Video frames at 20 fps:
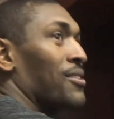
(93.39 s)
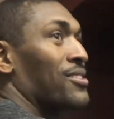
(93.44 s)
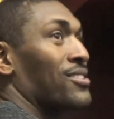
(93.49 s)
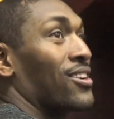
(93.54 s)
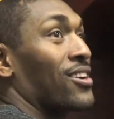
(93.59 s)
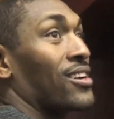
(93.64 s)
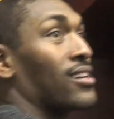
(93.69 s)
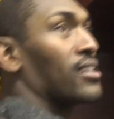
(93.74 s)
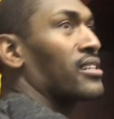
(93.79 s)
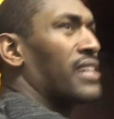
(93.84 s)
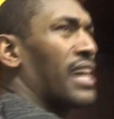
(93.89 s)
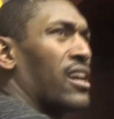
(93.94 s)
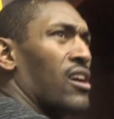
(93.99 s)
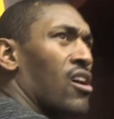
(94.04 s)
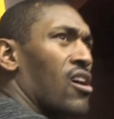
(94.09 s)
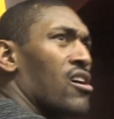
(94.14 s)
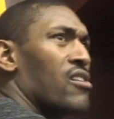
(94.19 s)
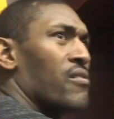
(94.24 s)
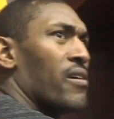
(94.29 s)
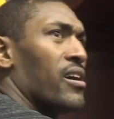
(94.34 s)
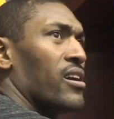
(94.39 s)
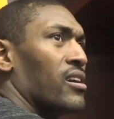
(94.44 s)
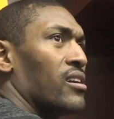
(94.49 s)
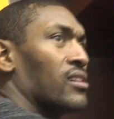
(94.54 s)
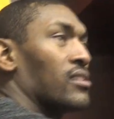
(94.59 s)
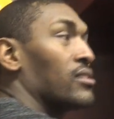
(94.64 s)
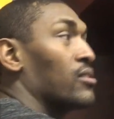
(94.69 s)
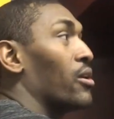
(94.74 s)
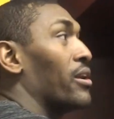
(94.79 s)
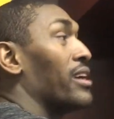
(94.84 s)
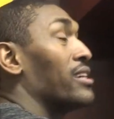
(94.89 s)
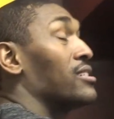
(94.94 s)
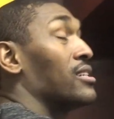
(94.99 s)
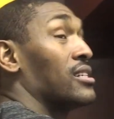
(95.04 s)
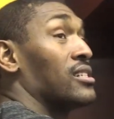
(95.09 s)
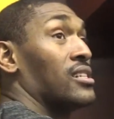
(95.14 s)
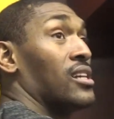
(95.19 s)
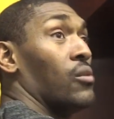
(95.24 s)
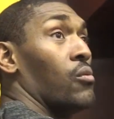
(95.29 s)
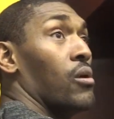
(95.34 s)
They're gone, right? Yeah. No,
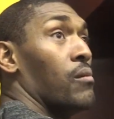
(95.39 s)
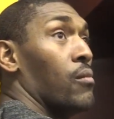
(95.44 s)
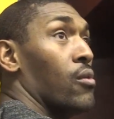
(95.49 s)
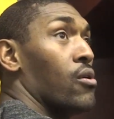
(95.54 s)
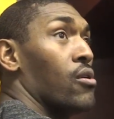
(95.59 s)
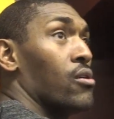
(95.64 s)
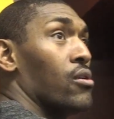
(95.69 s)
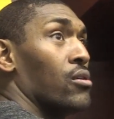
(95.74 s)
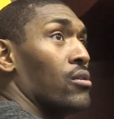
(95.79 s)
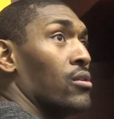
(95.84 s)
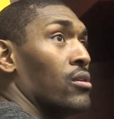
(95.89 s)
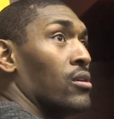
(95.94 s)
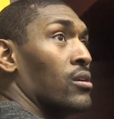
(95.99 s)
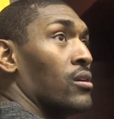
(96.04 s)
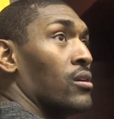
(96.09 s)
there's still one more.